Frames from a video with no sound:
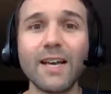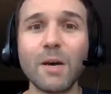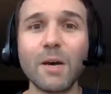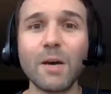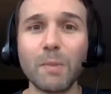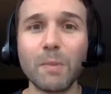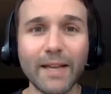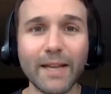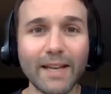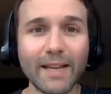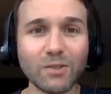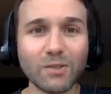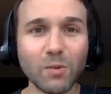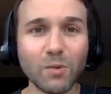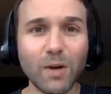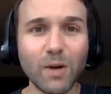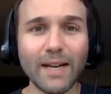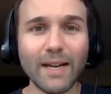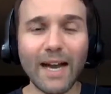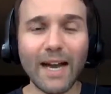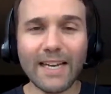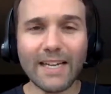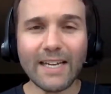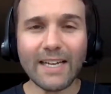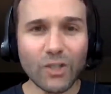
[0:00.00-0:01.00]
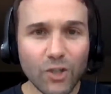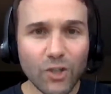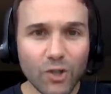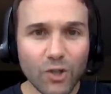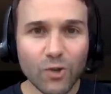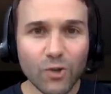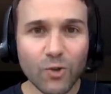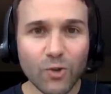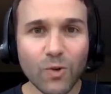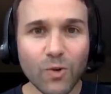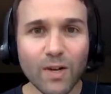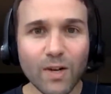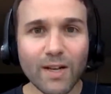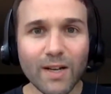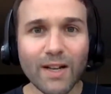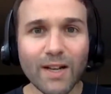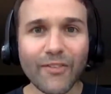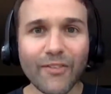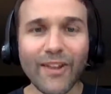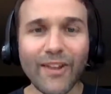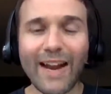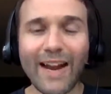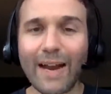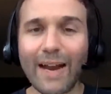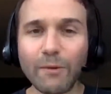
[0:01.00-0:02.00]
But guess what? I knew
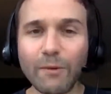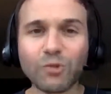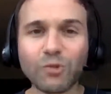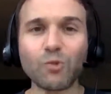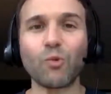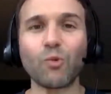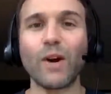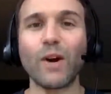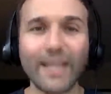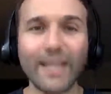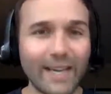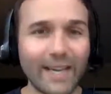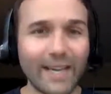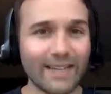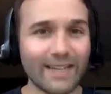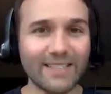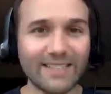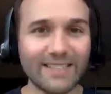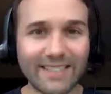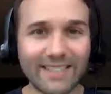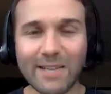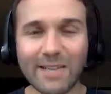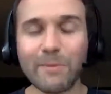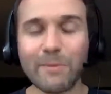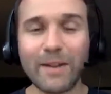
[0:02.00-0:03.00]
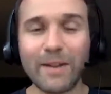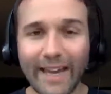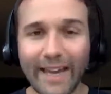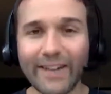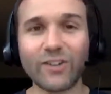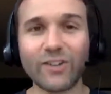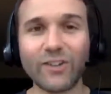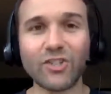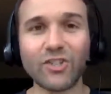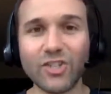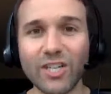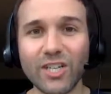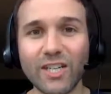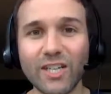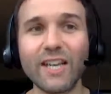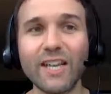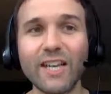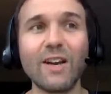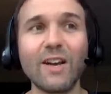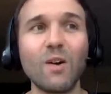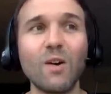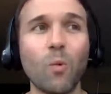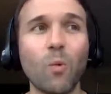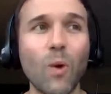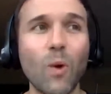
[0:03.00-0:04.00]
that I was running out of steam and energy
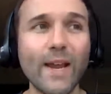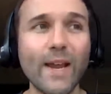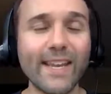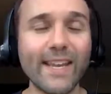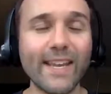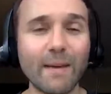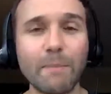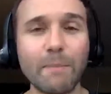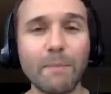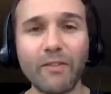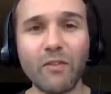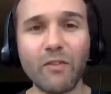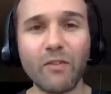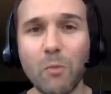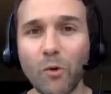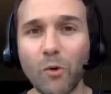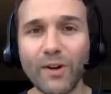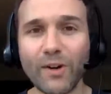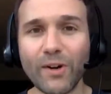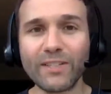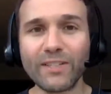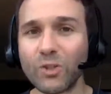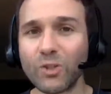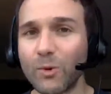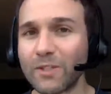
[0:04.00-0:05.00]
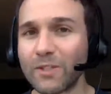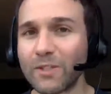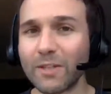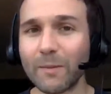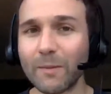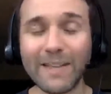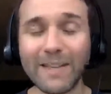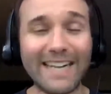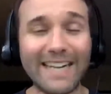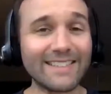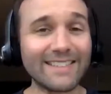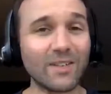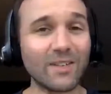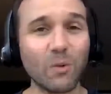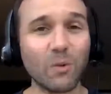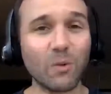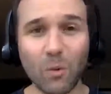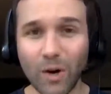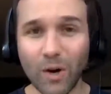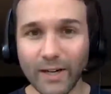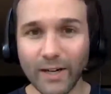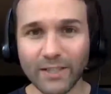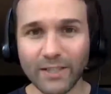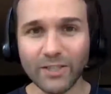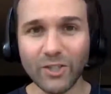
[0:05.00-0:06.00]
waking up every morning, doing something I didn't
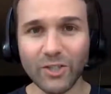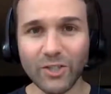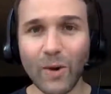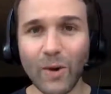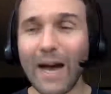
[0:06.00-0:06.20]
want to do.